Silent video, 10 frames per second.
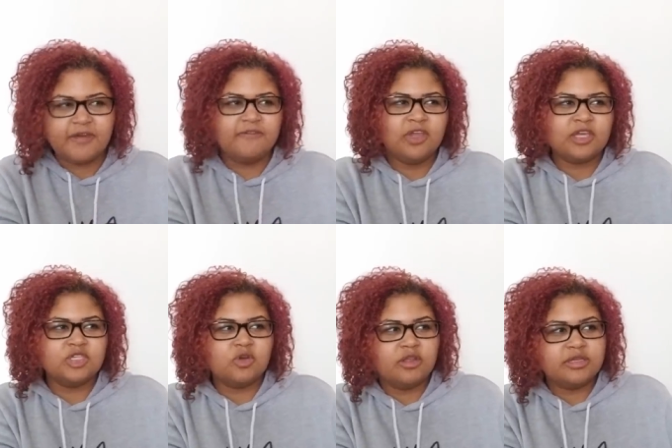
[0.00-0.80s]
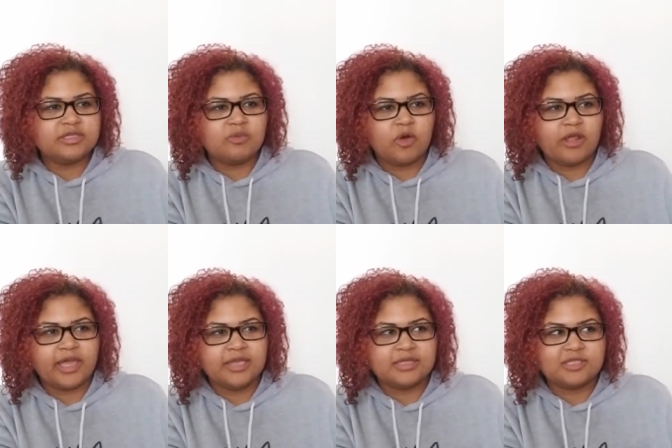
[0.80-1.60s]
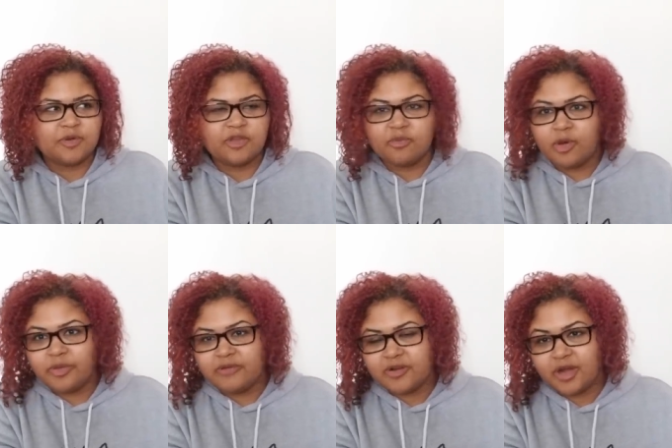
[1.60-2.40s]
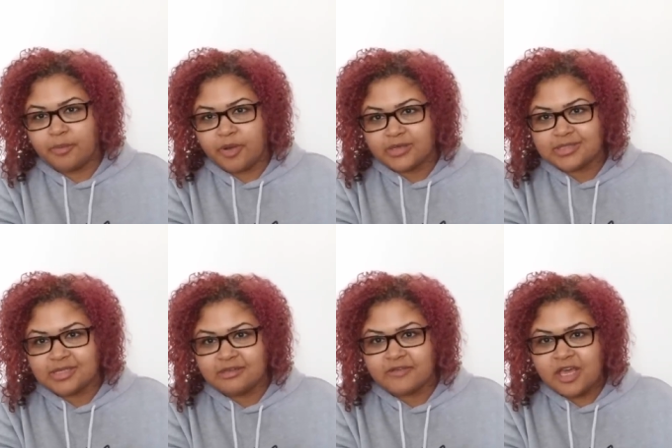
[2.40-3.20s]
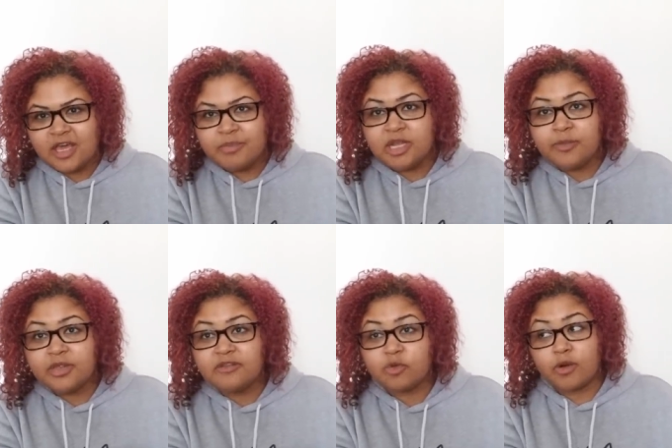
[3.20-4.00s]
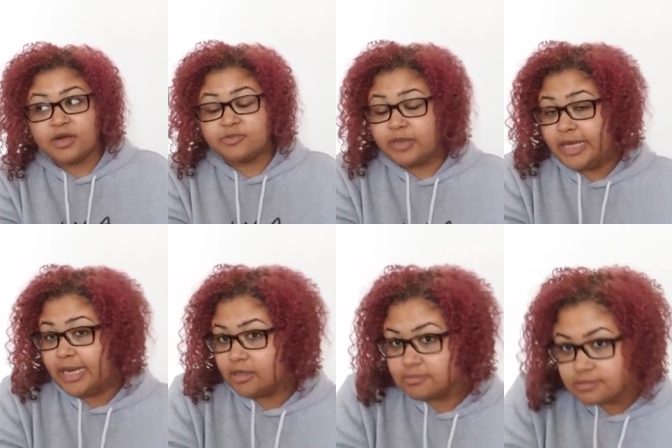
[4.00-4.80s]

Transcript: I feel like controlling is more like in the spur of the moment, very impulsive. Manipulative requires planning.